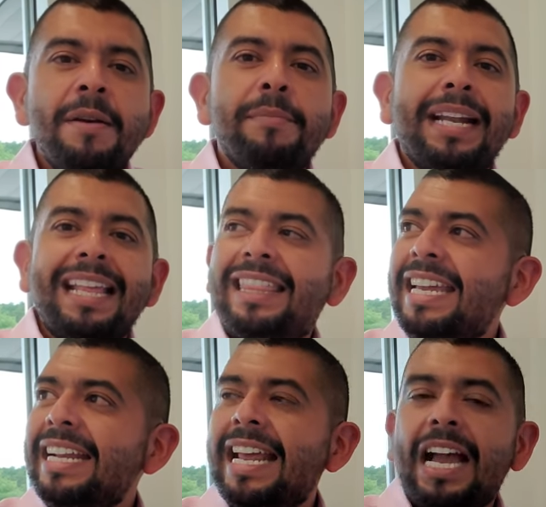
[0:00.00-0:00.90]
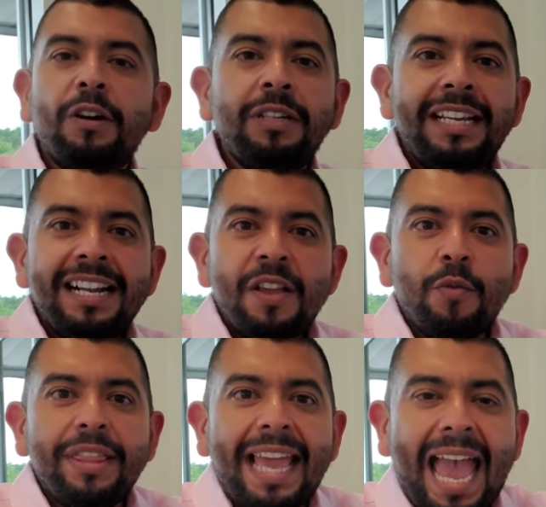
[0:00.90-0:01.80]
But I think now
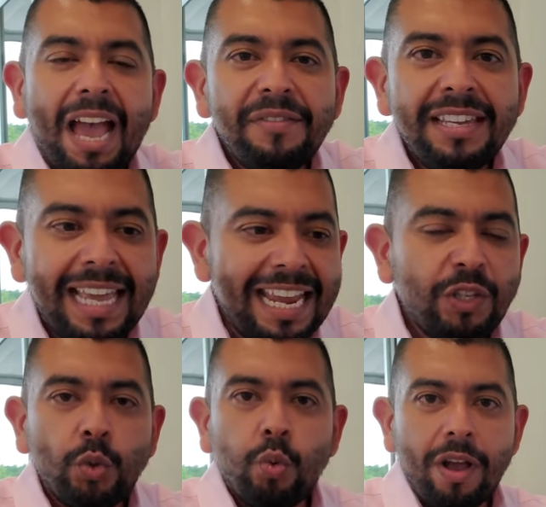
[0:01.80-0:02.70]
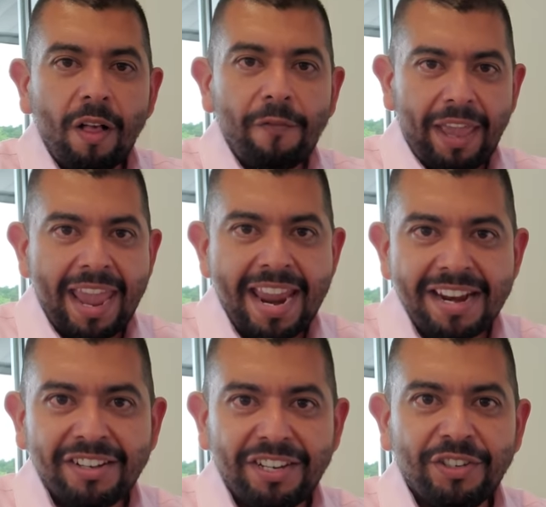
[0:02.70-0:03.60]
with having a
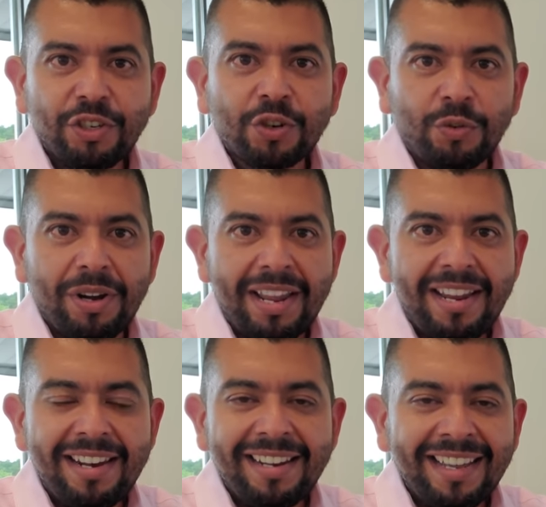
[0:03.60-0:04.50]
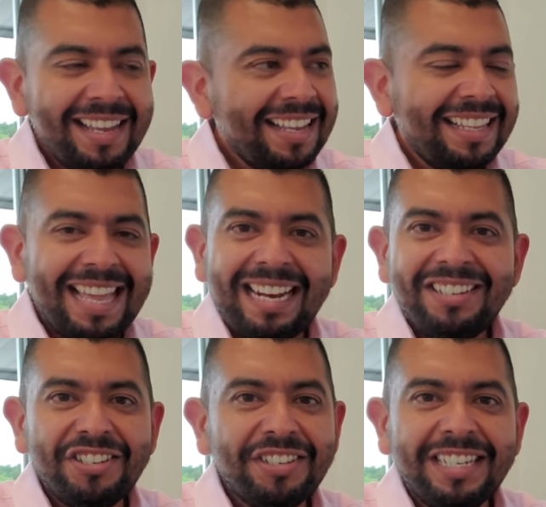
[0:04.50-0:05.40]
12-inch screen, that
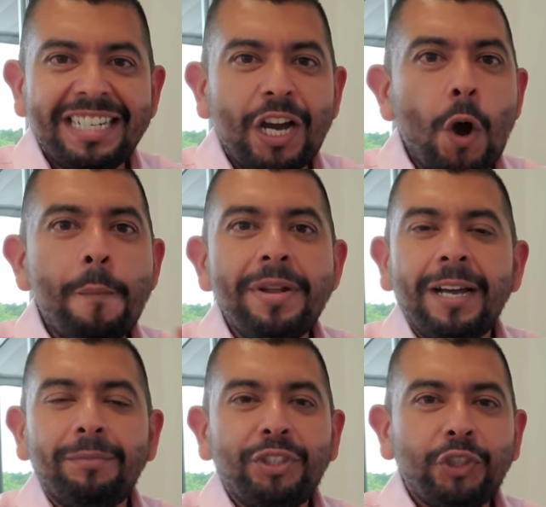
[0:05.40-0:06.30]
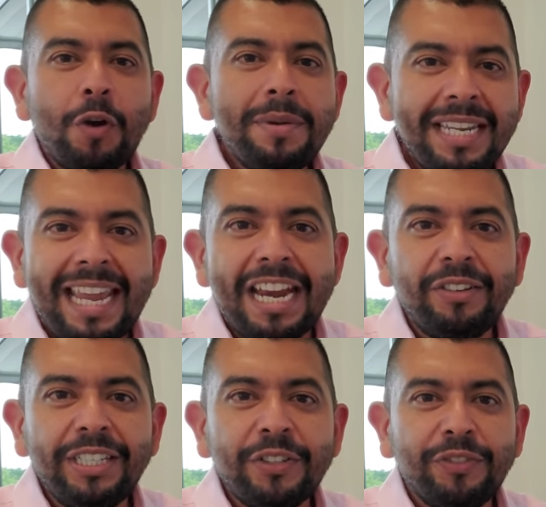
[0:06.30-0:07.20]
is just gonna open up so many
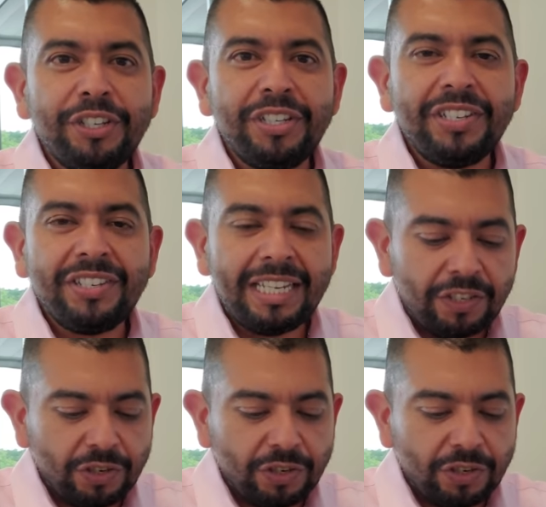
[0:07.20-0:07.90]
areas for you to see.